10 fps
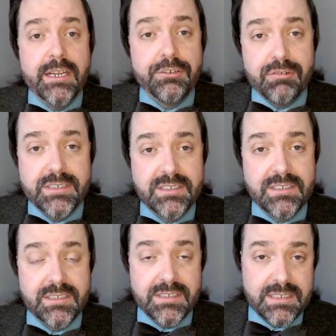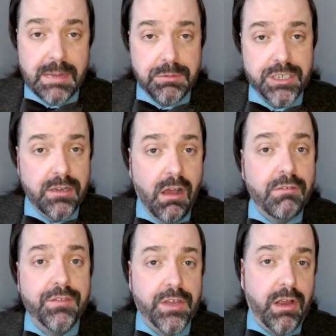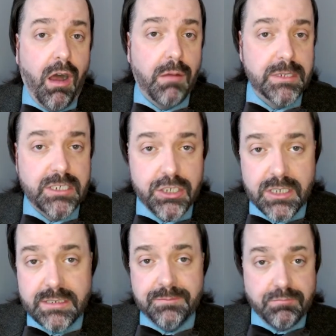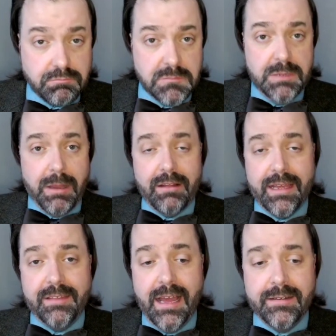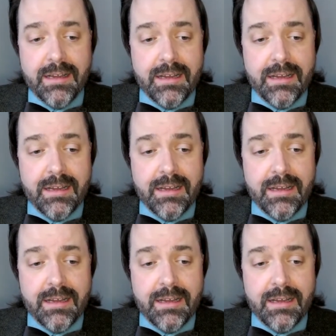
interests conception of the common good, you might like that.